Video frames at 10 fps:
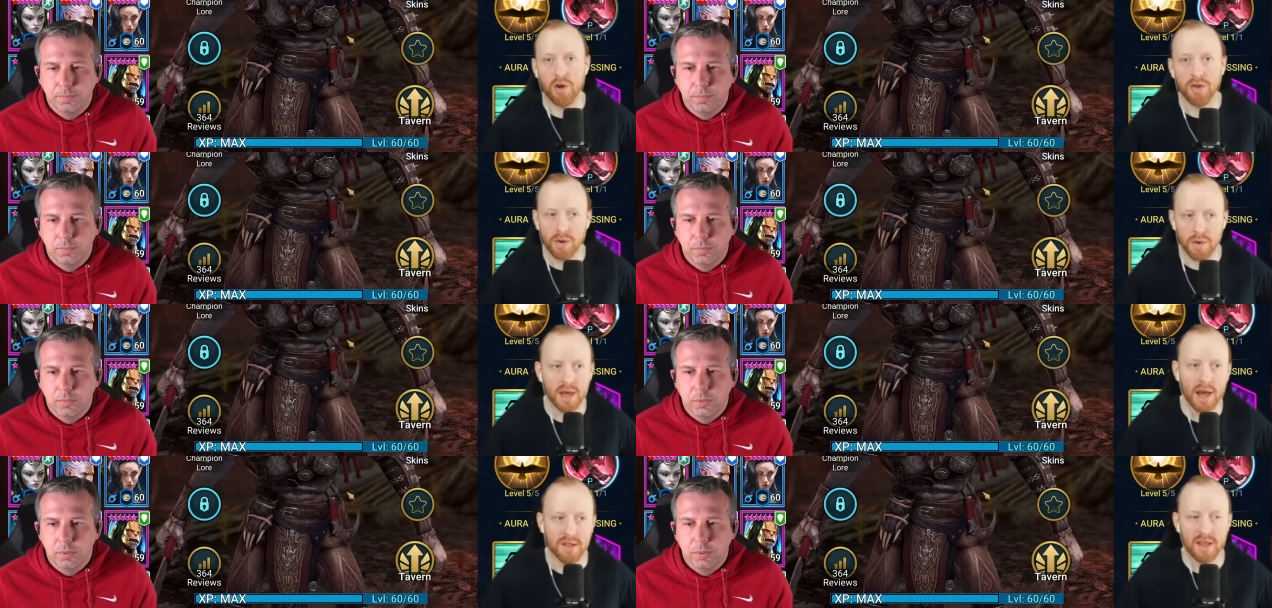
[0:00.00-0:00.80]
Speaker 1: ronda when they
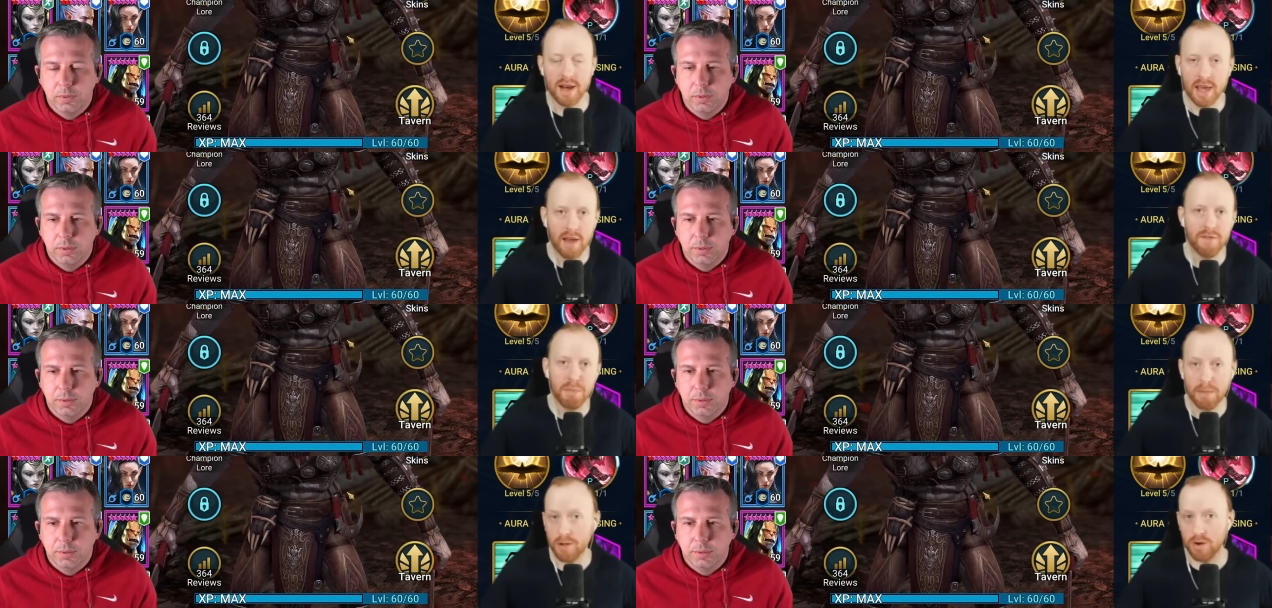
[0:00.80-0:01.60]
accidentally gave
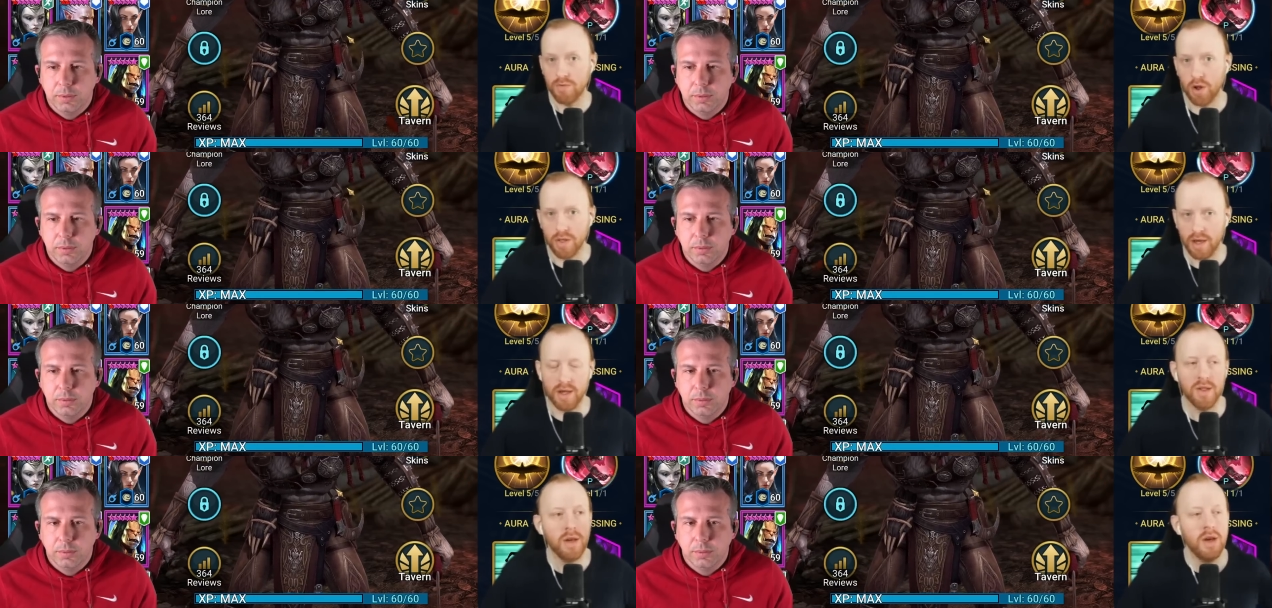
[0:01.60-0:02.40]
people two
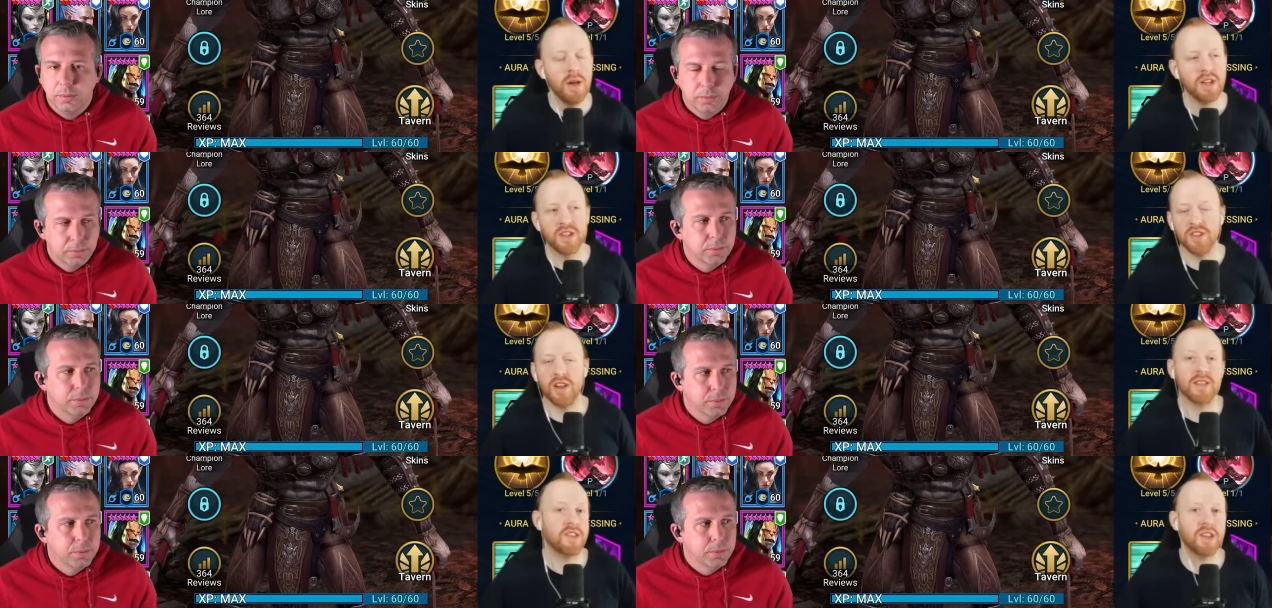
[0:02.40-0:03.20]
rondas. So it's not
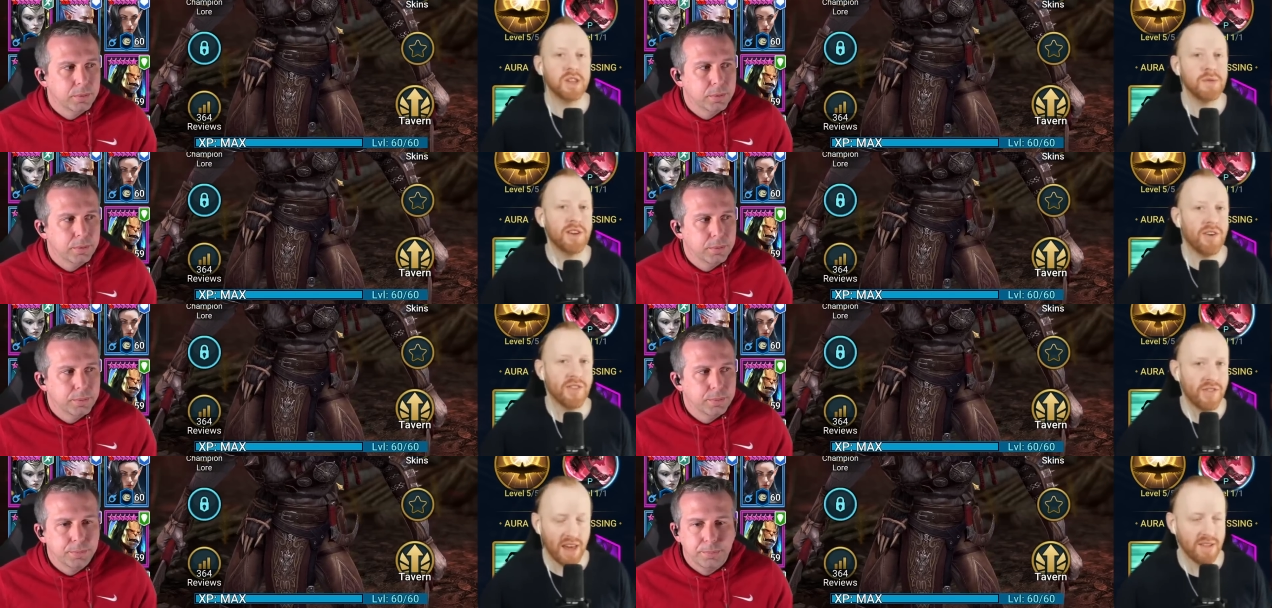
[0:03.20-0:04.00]
like the systems are
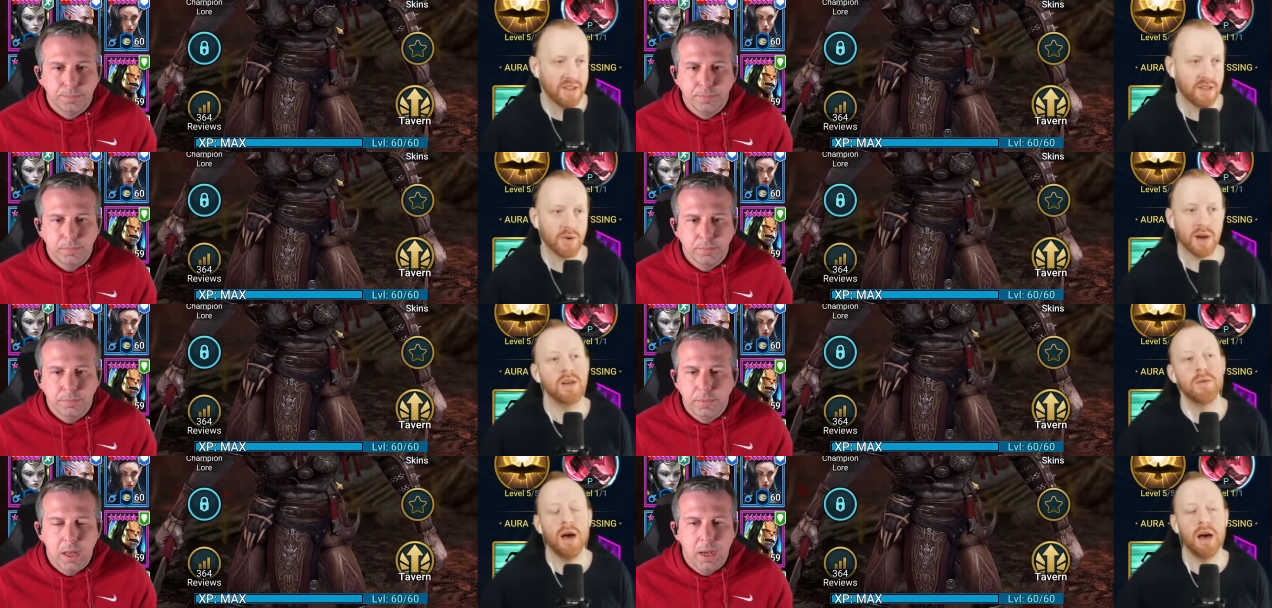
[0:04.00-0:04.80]
not there to do it.
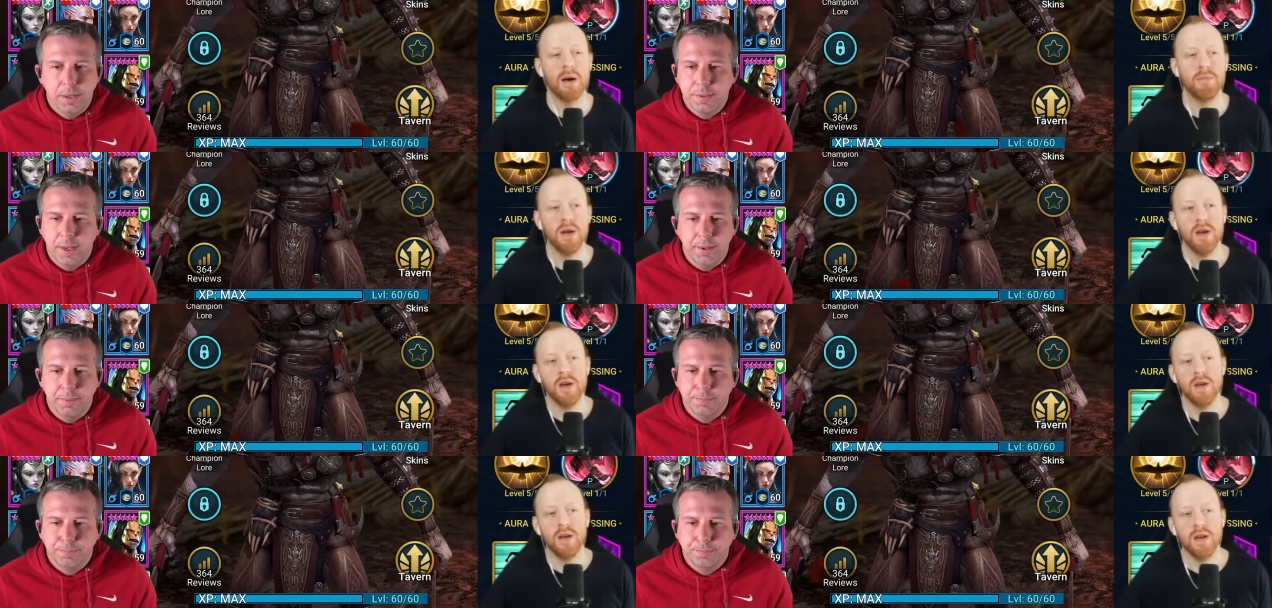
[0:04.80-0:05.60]
Um, that's it.
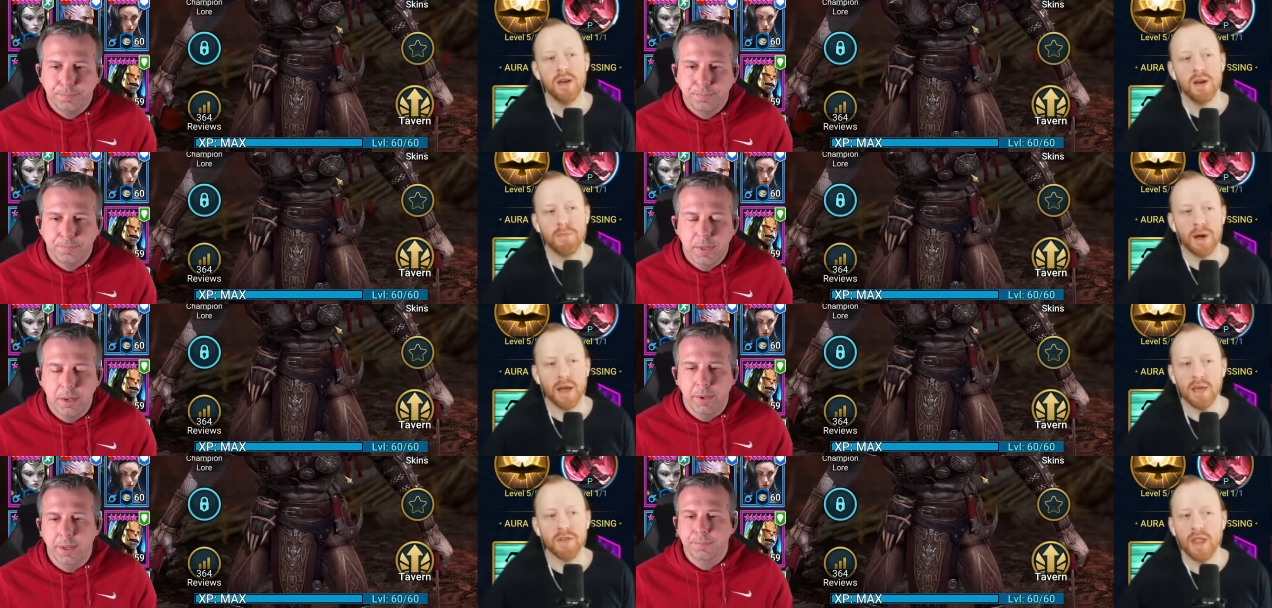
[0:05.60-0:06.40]
But
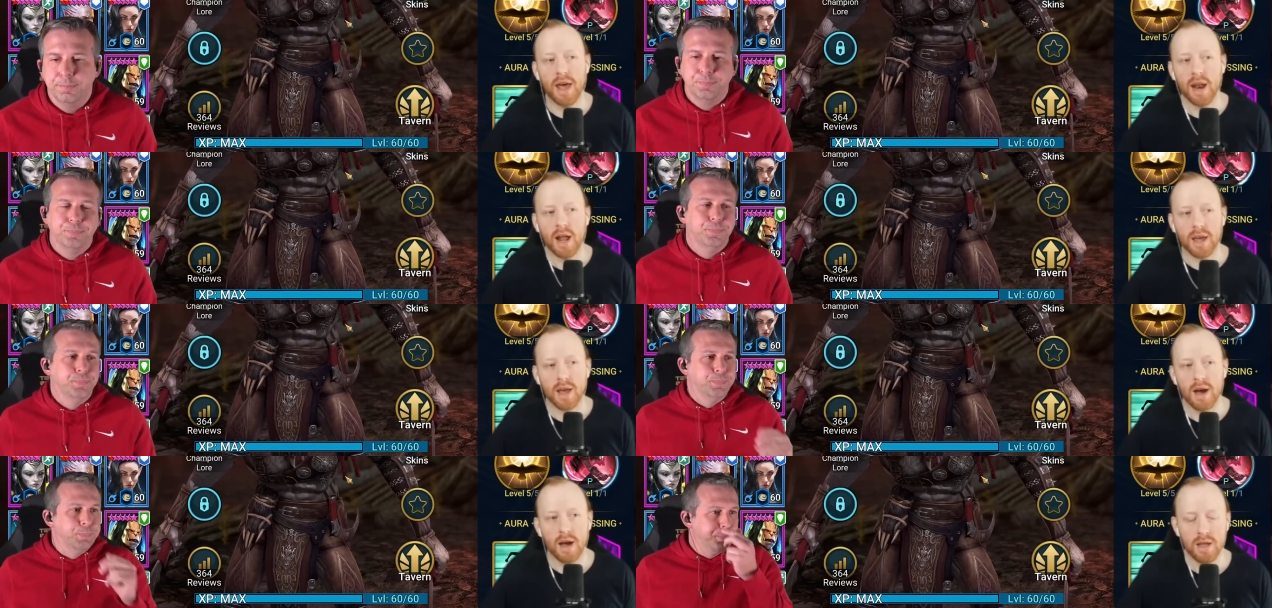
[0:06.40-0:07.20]
even then, like
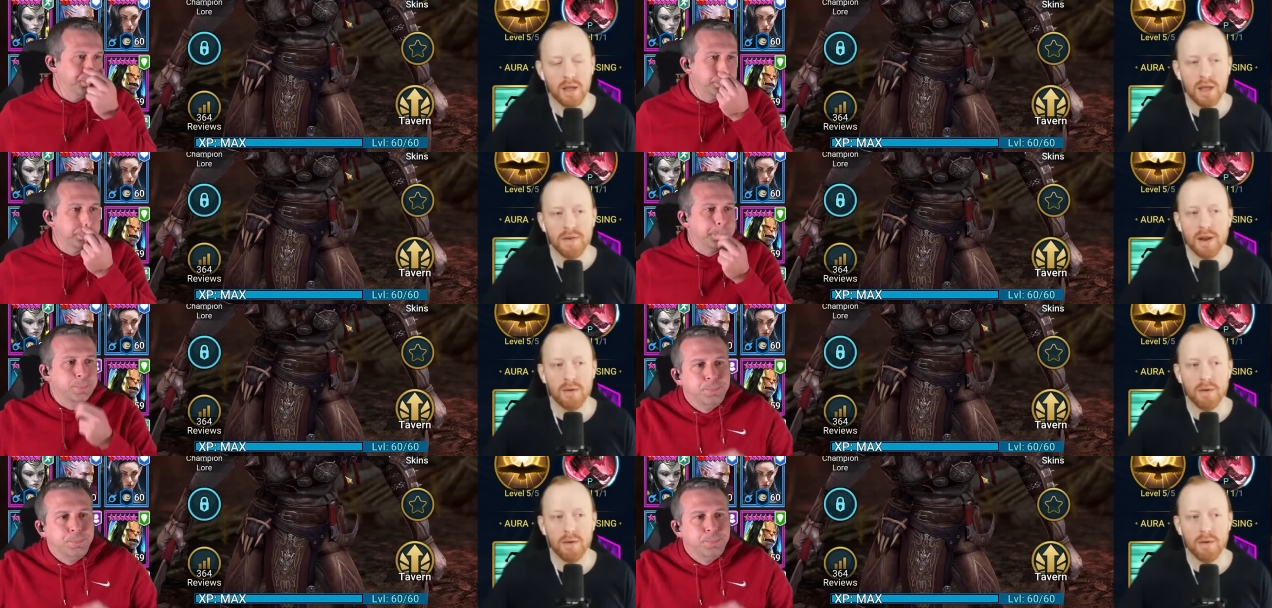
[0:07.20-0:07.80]
I, even